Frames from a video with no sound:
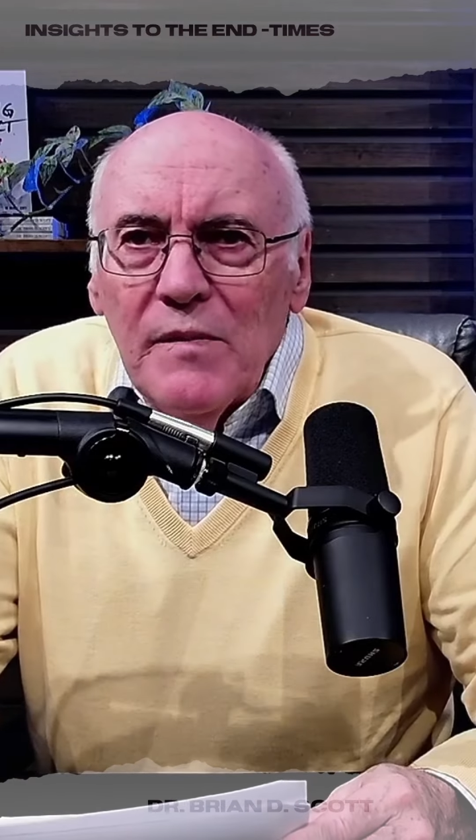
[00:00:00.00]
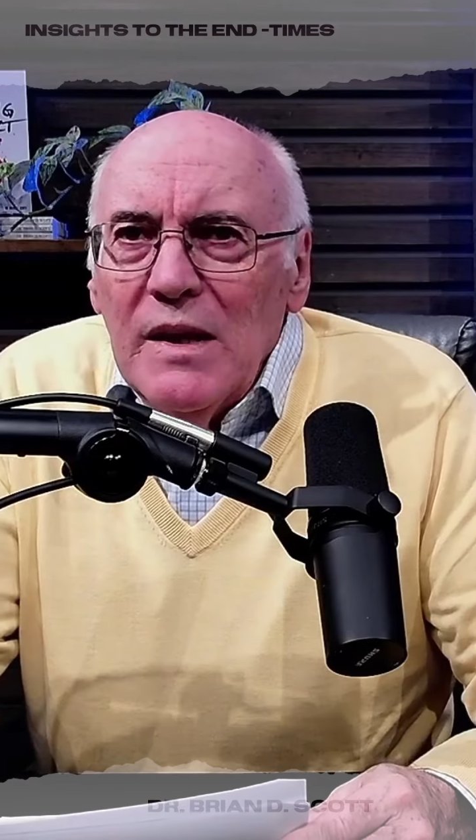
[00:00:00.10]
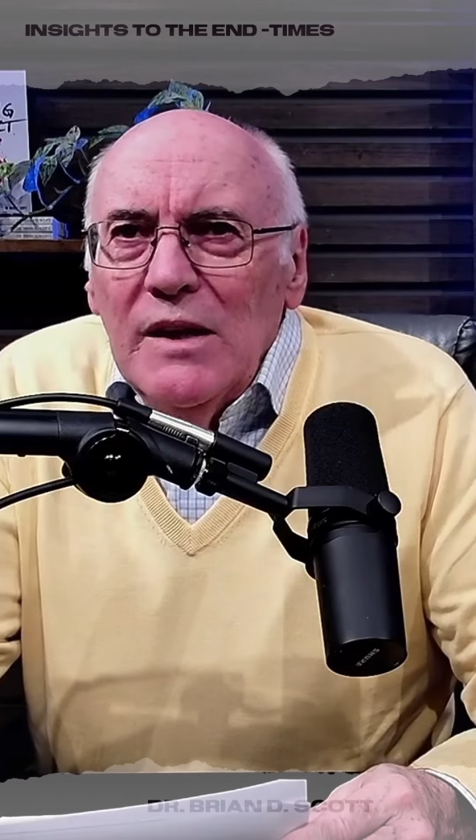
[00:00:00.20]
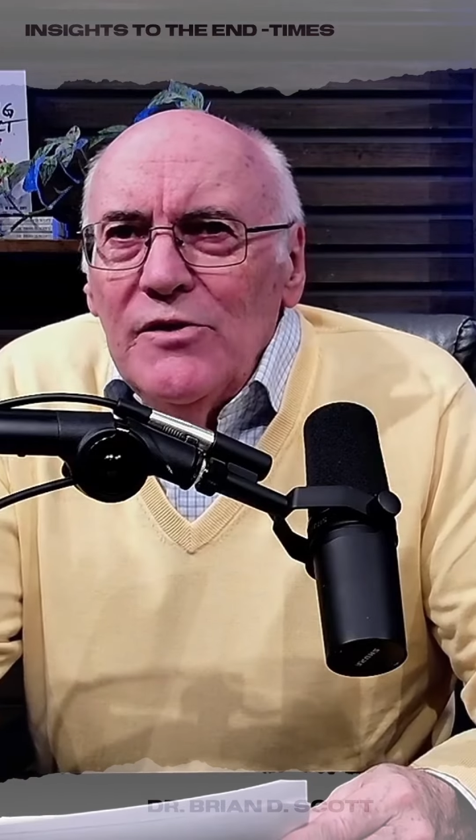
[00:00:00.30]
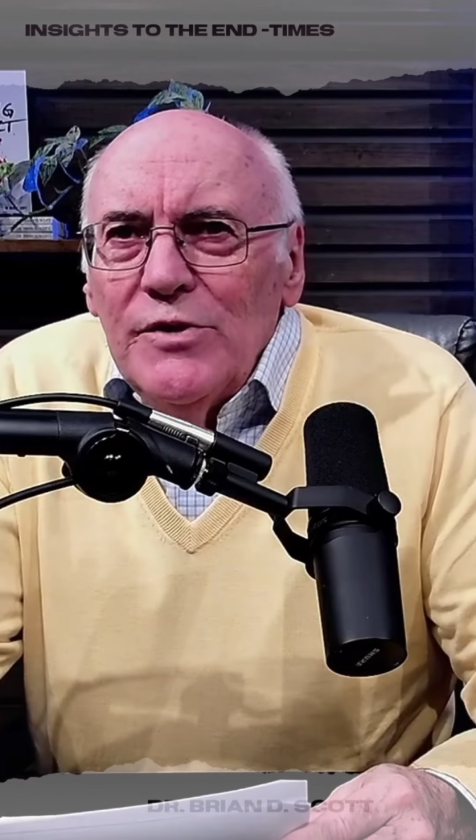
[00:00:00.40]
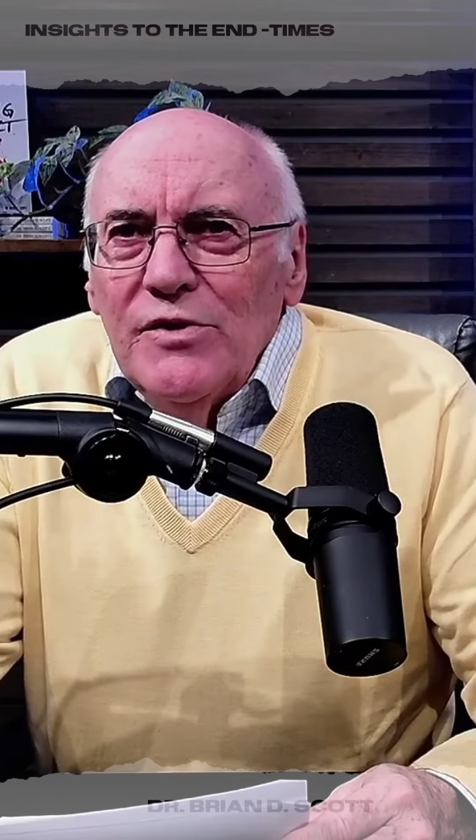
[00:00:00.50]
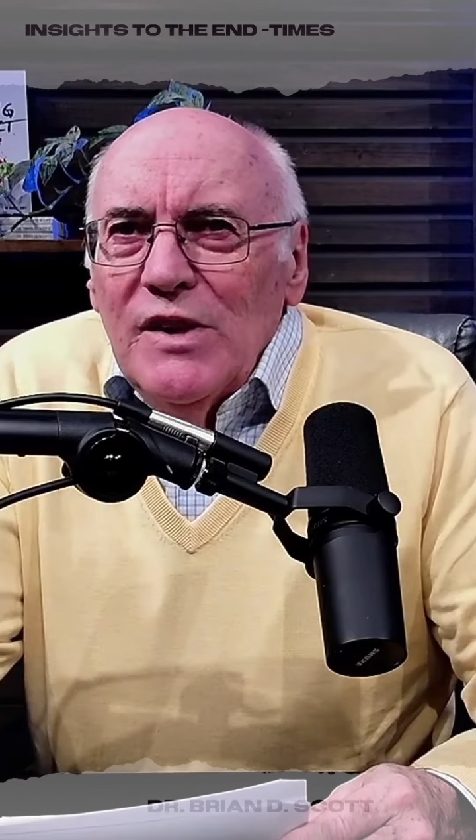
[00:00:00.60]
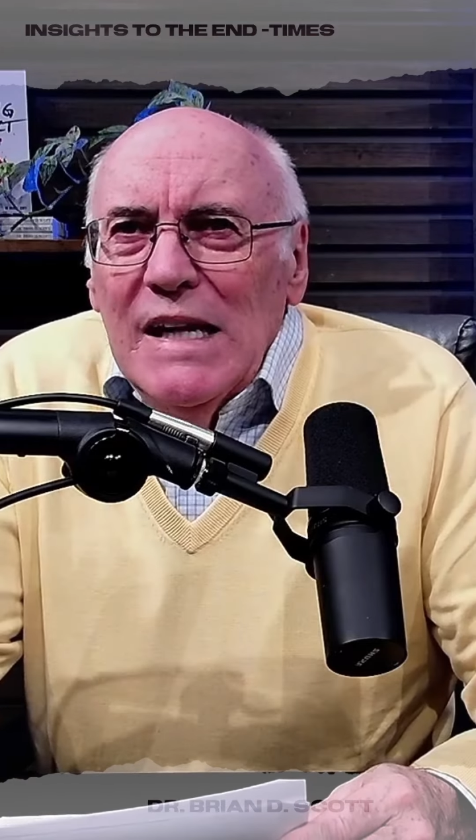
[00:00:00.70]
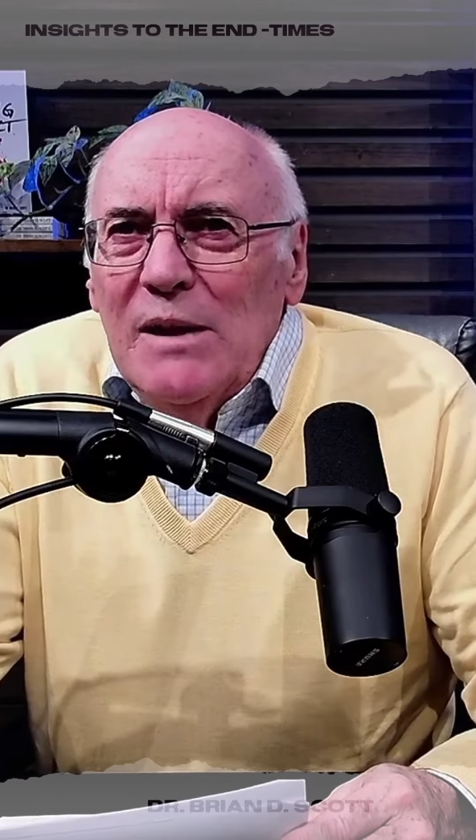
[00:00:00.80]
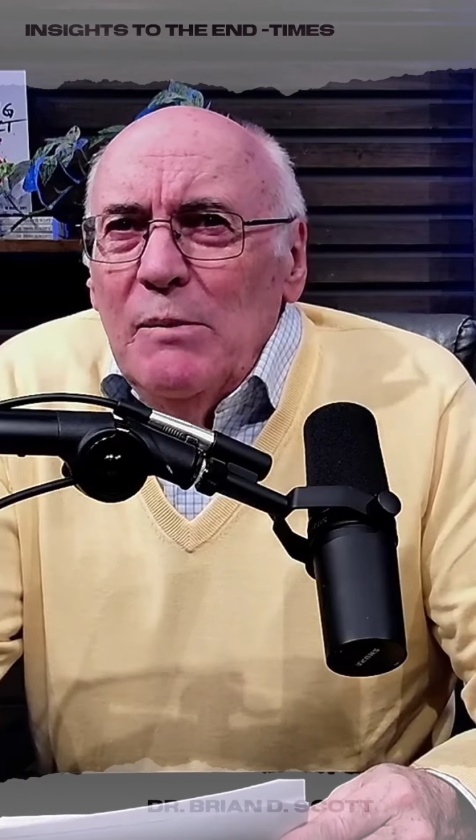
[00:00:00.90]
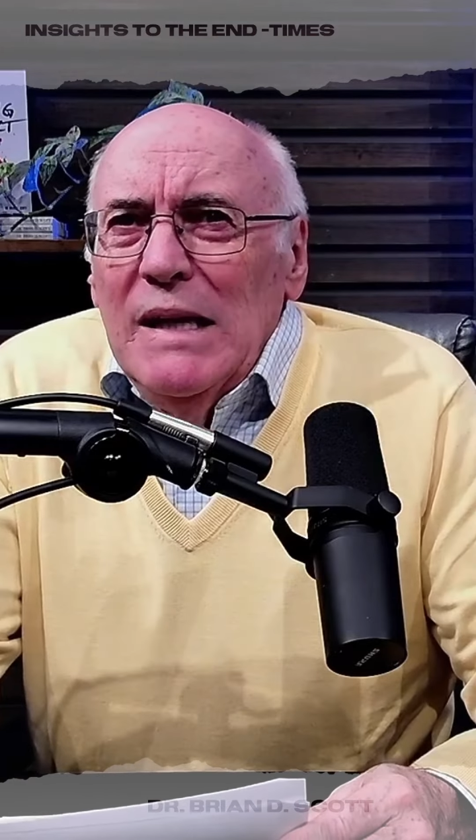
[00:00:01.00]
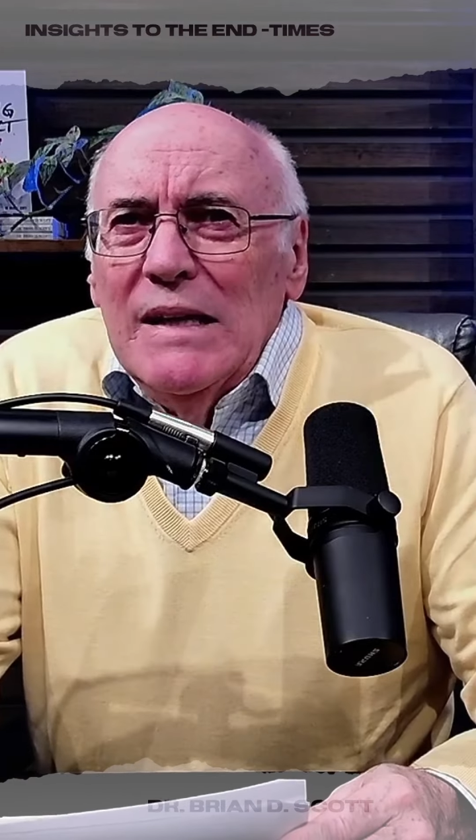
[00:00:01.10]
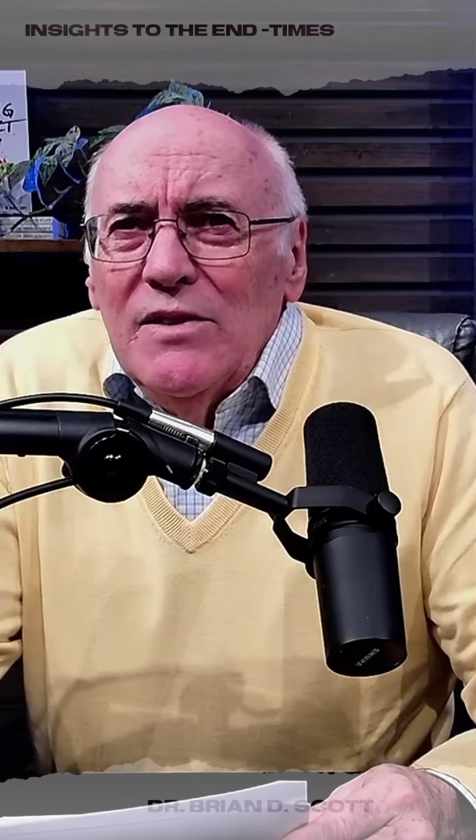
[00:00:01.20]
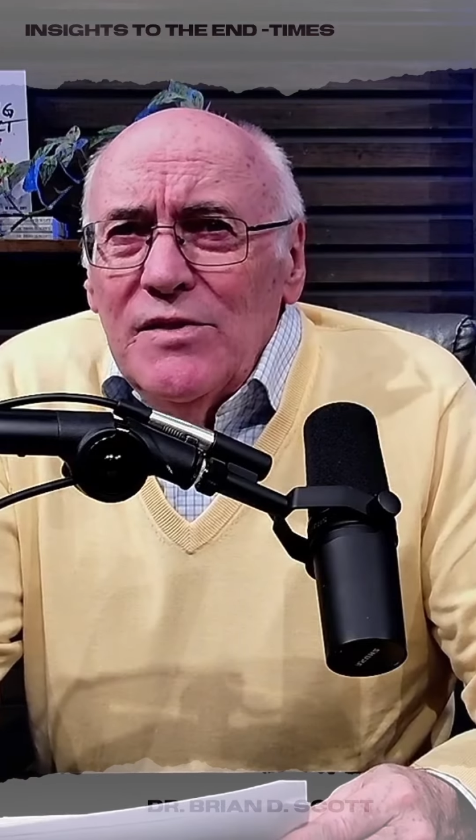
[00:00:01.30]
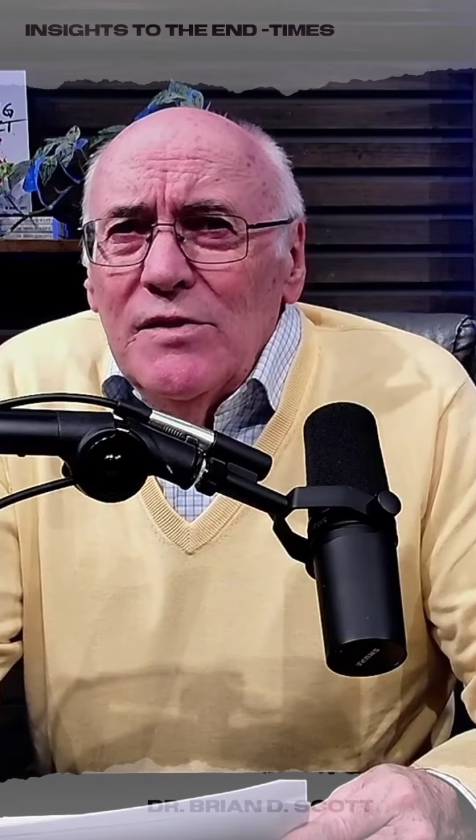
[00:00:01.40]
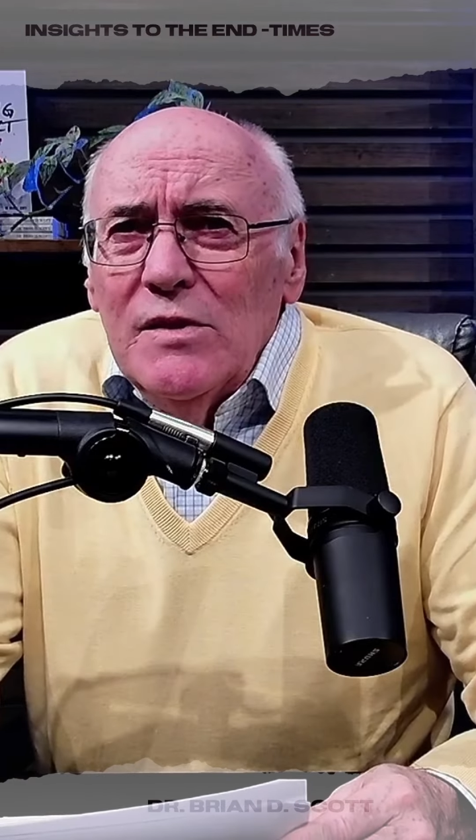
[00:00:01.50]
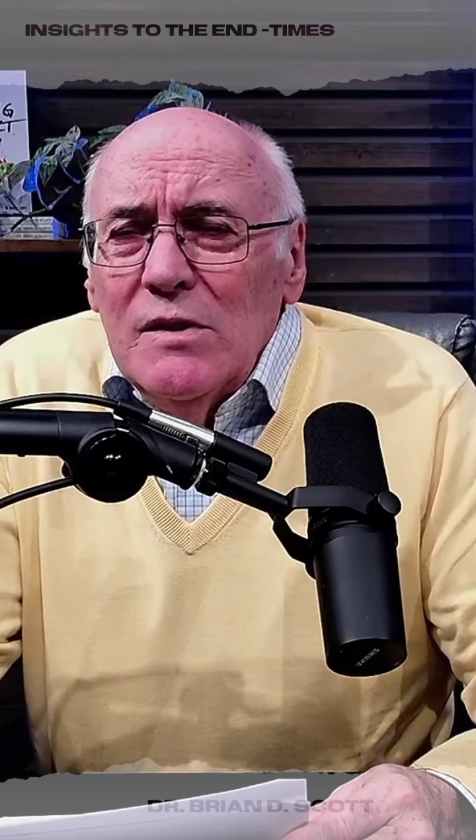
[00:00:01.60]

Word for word: Israel's landmass,